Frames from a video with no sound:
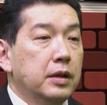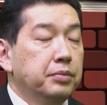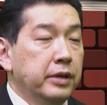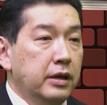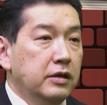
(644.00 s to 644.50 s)

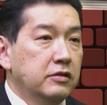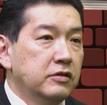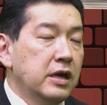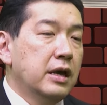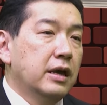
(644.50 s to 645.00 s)
plains.
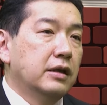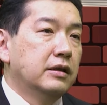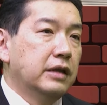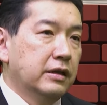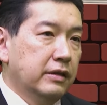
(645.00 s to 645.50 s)
Mm-hmm.
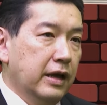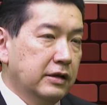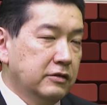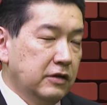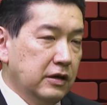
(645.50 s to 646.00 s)
And in
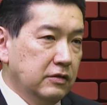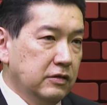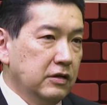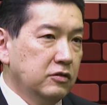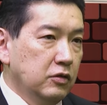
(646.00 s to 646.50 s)
that
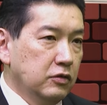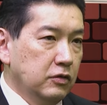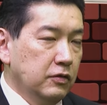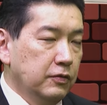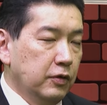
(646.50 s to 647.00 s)
sense, it's
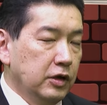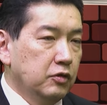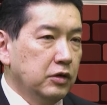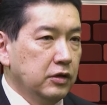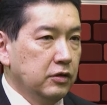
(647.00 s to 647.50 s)
also a very
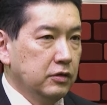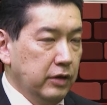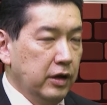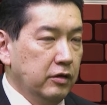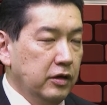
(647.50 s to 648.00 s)

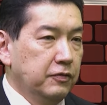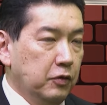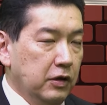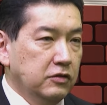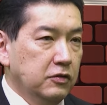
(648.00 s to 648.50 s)
critical area
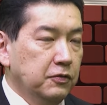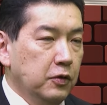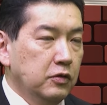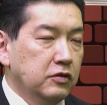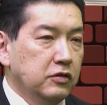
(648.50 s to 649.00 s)
for us to
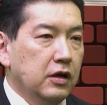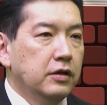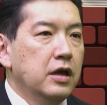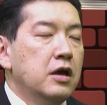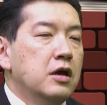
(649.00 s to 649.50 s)
focus
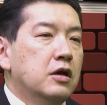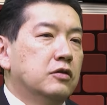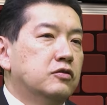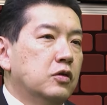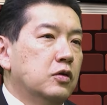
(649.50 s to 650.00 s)
on.
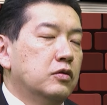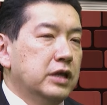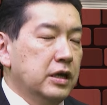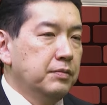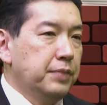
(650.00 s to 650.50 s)
So
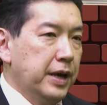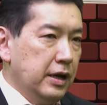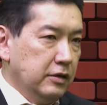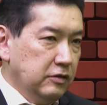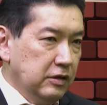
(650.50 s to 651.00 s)
the
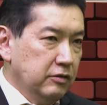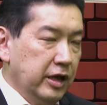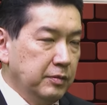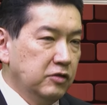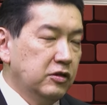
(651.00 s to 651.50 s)
impacts, the
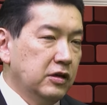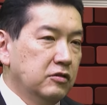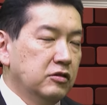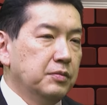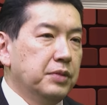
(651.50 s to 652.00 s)
climate
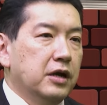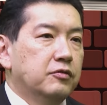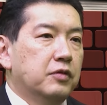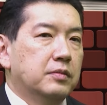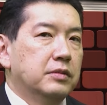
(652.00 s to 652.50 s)
change
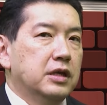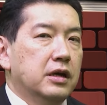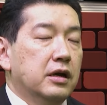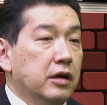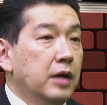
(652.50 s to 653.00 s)
impact from
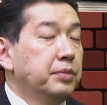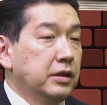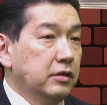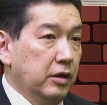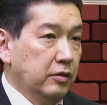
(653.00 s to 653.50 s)
the
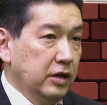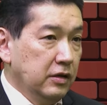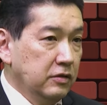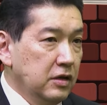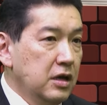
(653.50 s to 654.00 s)
upland
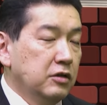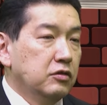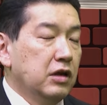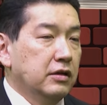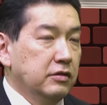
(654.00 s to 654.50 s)
areas mm-hmm.
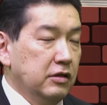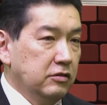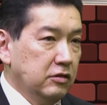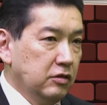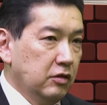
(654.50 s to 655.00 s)
do not
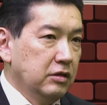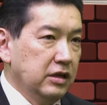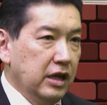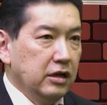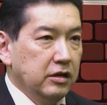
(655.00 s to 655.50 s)
necessarily
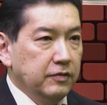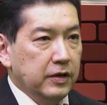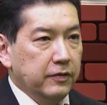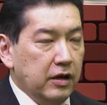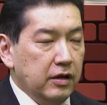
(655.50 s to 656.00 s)

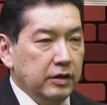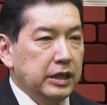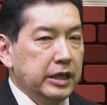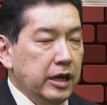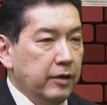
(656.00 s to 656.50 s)

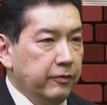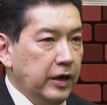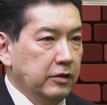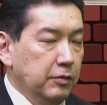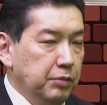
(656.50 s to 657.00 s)
negatively
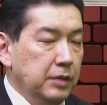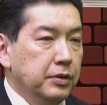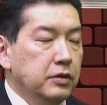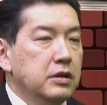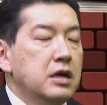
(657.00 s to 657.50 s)
affect the
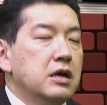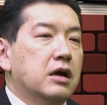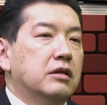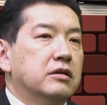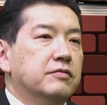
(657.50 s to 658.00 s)
people
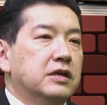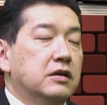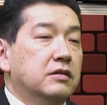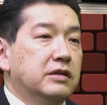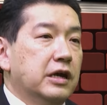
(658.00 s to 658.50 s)
living
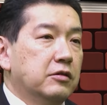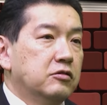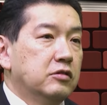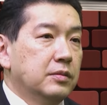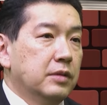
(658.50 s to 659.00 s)
in the
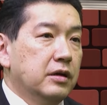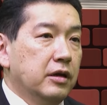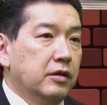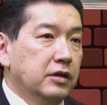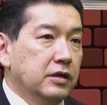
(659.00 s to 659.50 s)
downstream
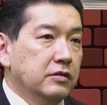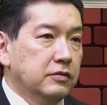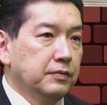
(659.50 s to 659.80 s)
areas.